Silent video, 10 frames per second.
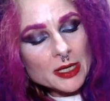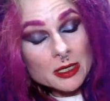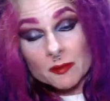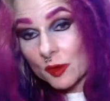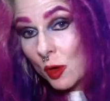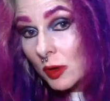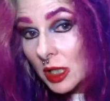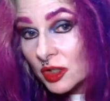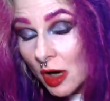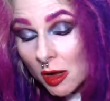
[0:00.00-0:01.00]
and it was only
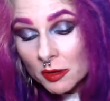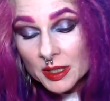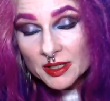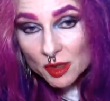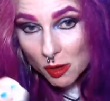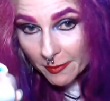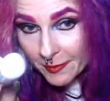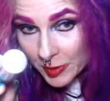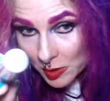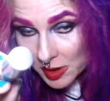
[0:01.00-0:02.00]
a dollar, and it's called
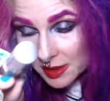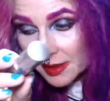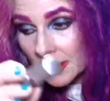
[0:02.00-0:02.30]
Fearless.